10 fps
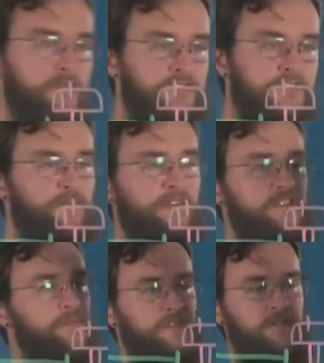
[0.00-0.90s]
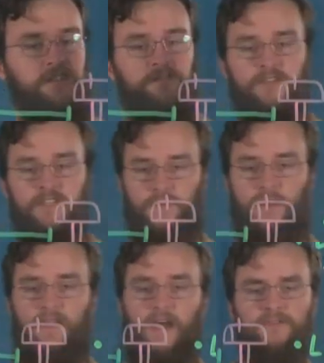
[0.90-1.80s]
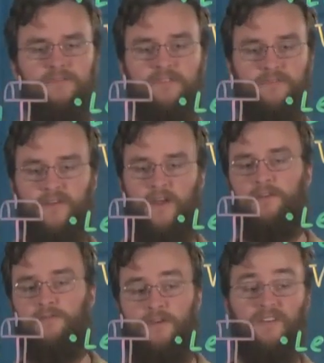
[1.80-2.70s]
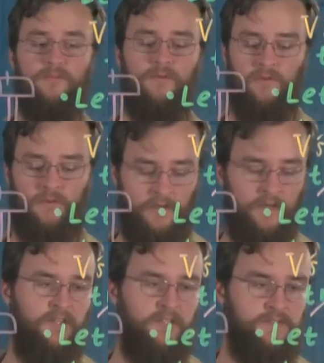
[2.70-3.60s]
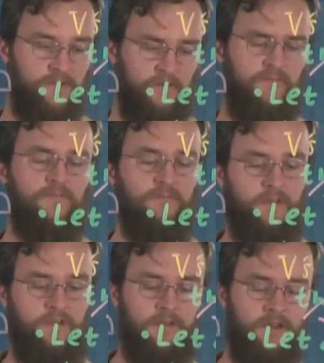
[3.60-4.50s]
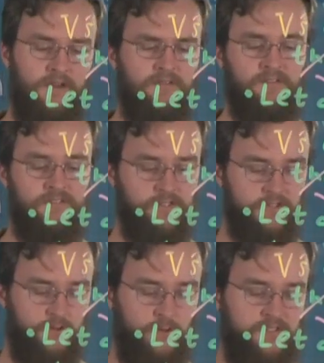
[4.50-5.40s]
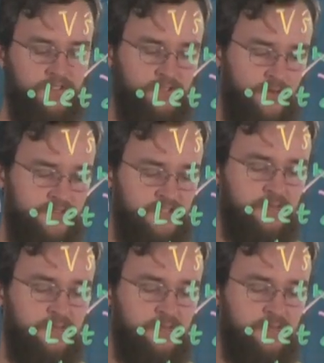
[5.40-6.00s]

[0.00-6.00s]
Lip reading: learn to be specific about how you define a variable. And so it's the choice that's going to